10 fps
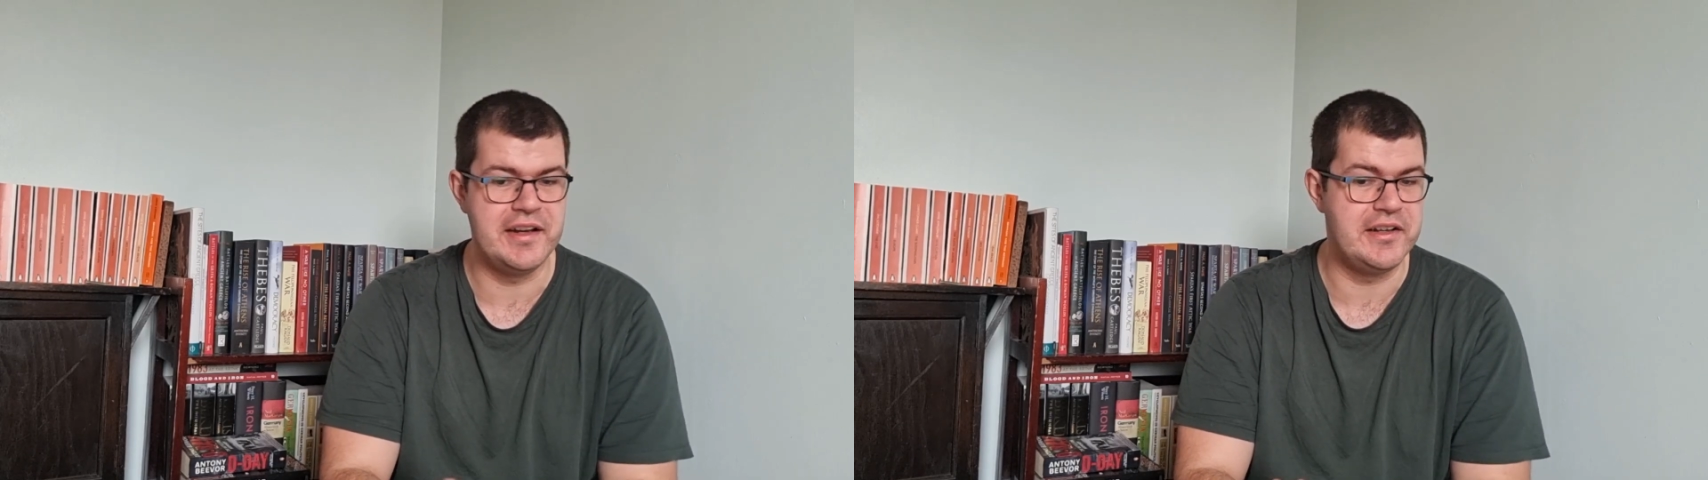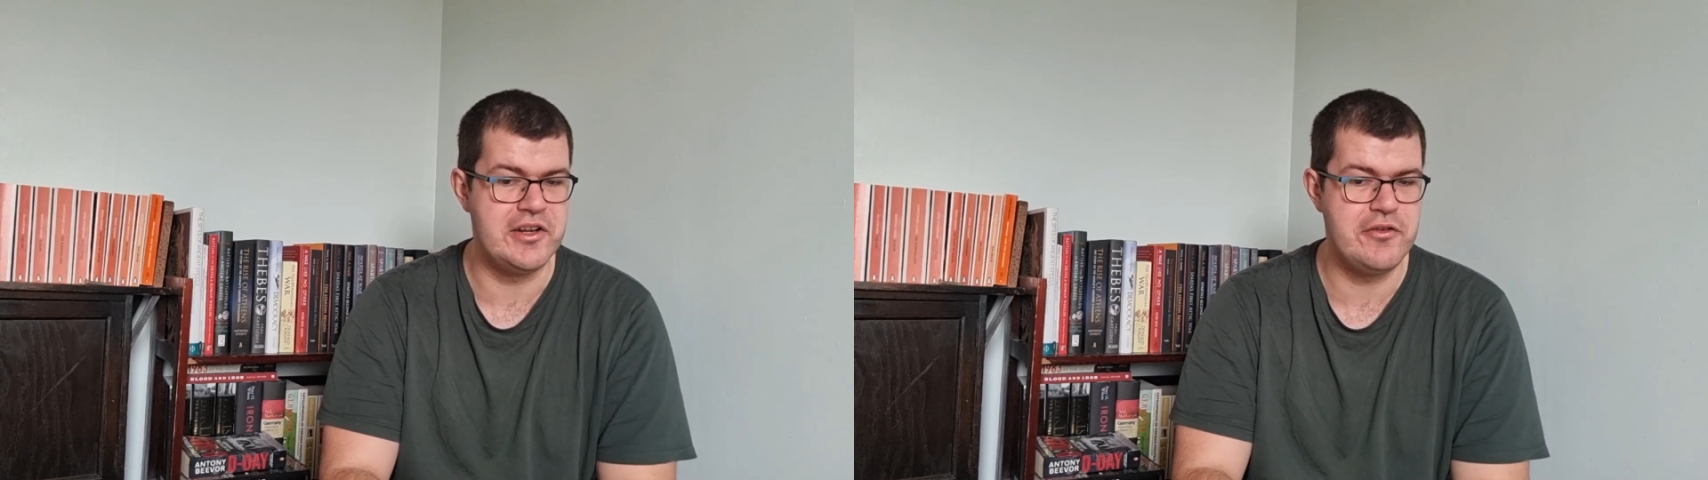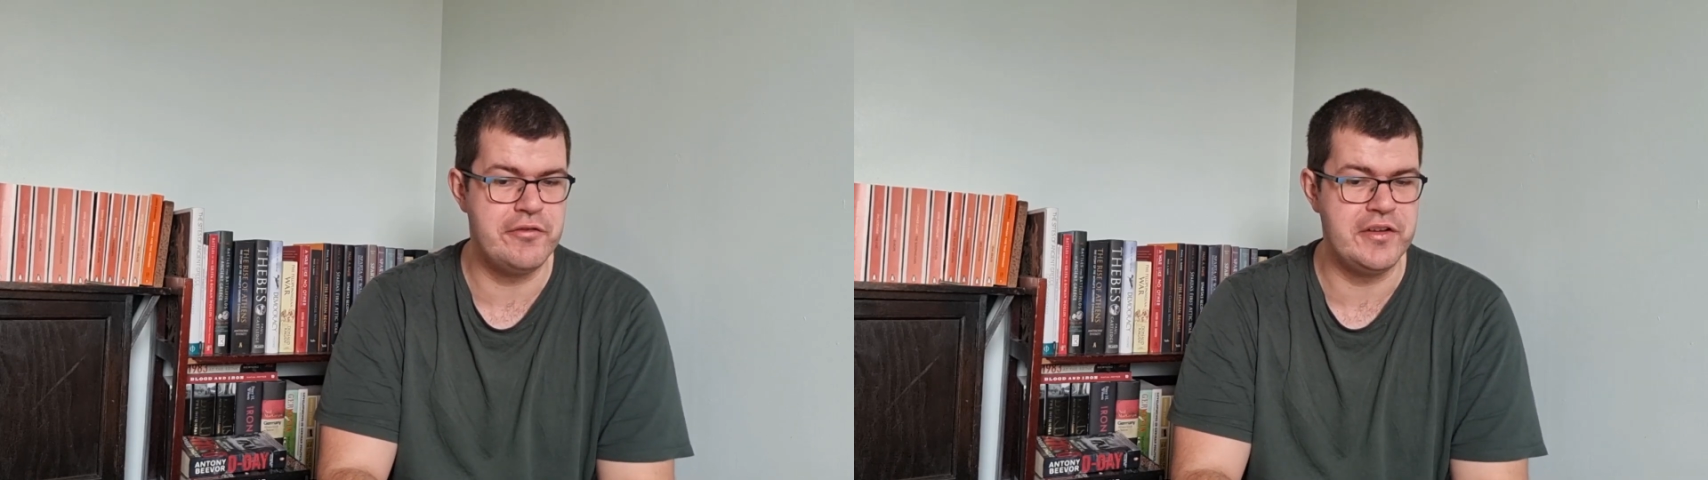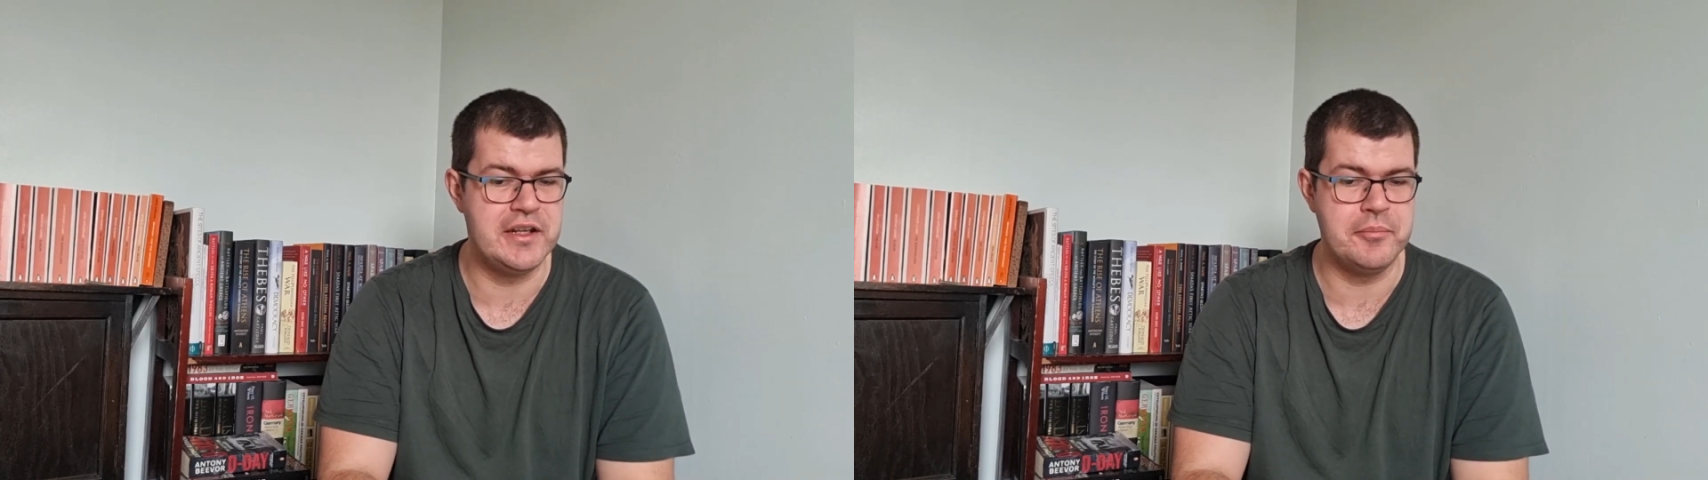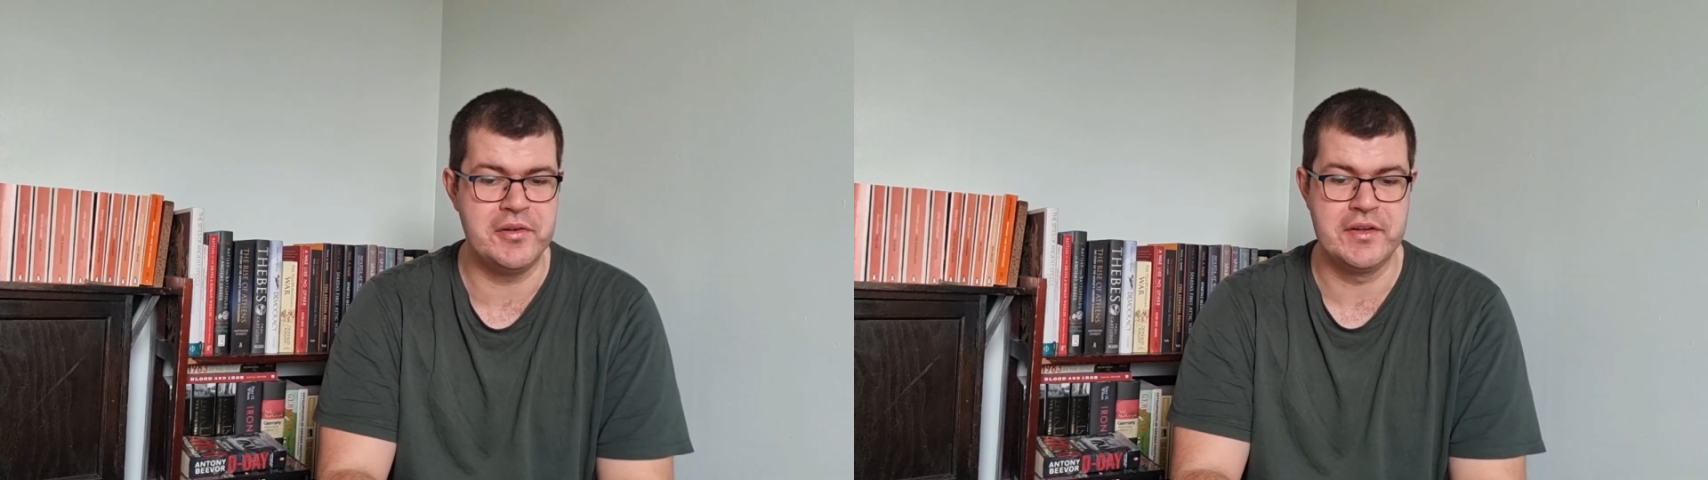and new
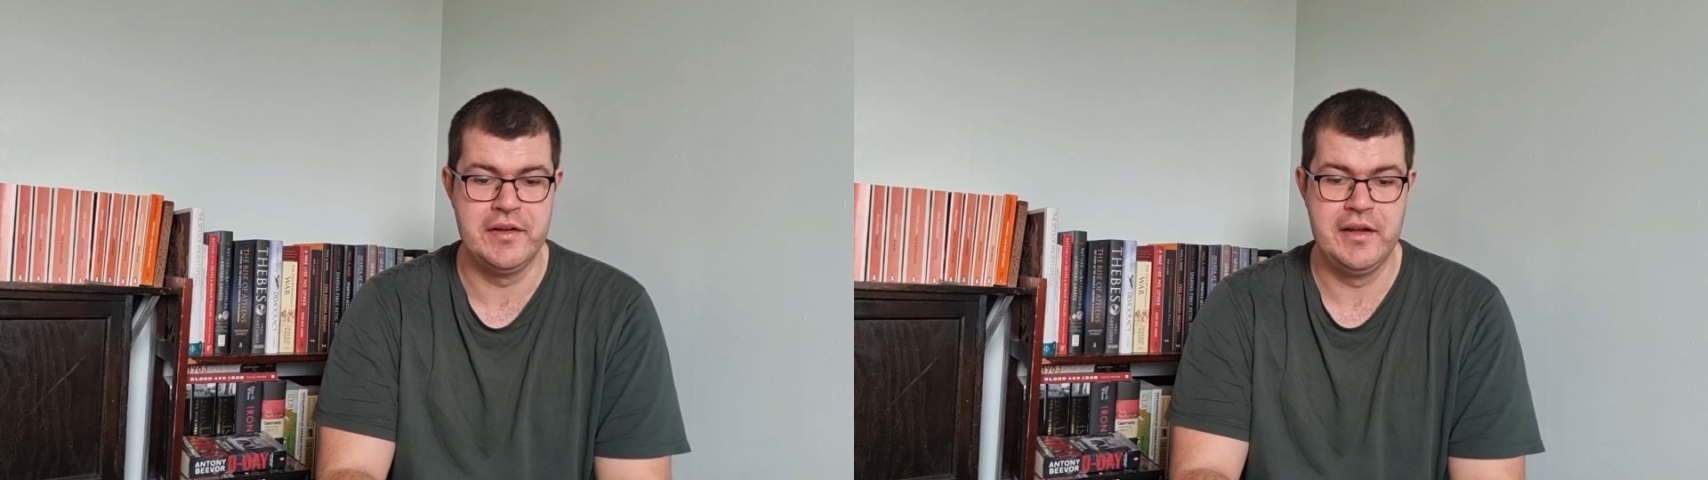themes,